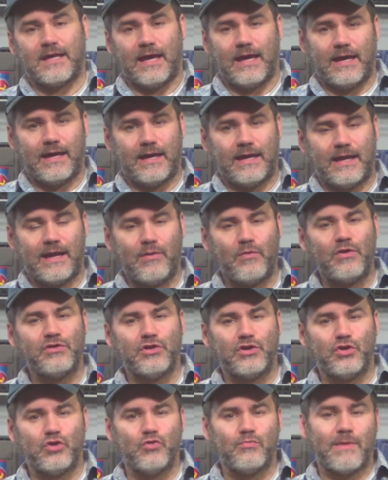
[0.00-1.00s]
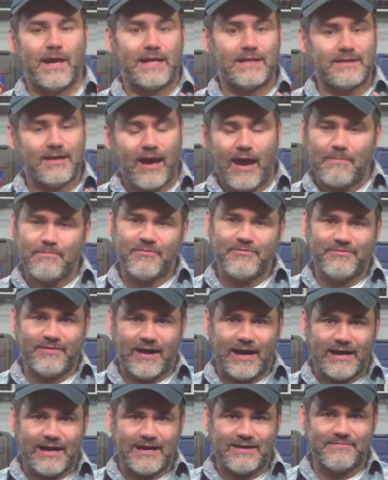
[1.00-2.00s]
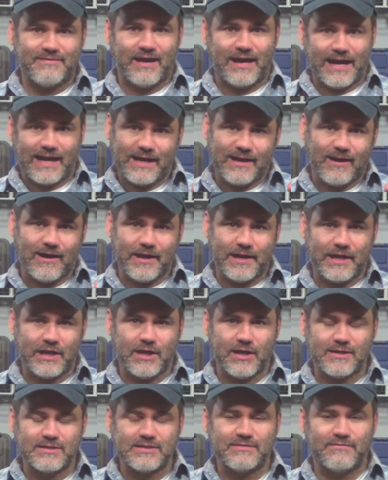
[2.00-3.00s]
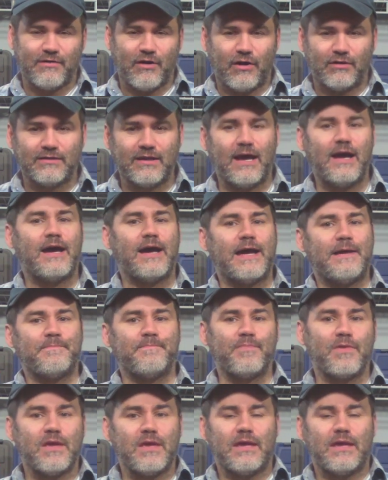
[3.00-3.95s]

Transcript: Uh, and I wanted to do my top five iconic guns of all time.